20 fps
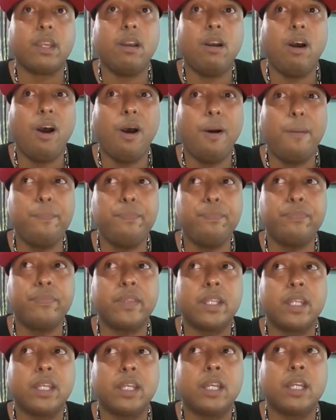
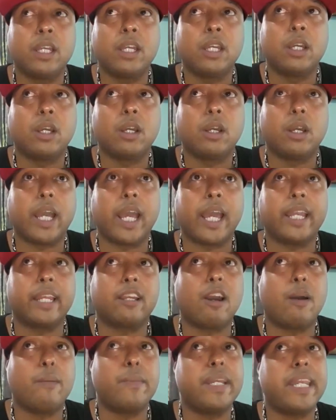And
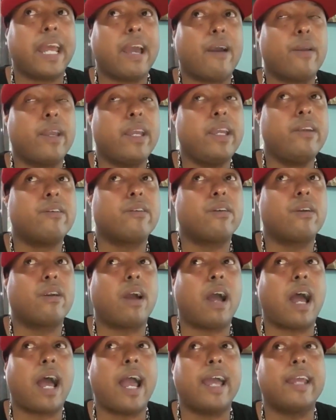coming down here,
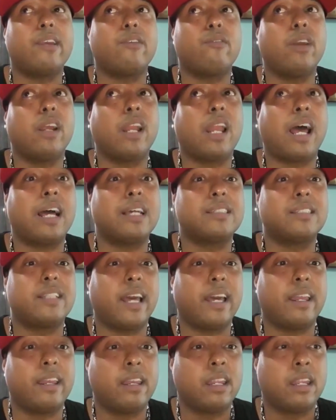I had to realize
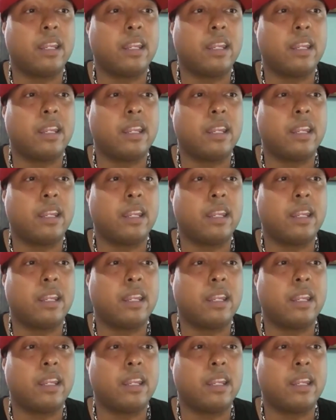that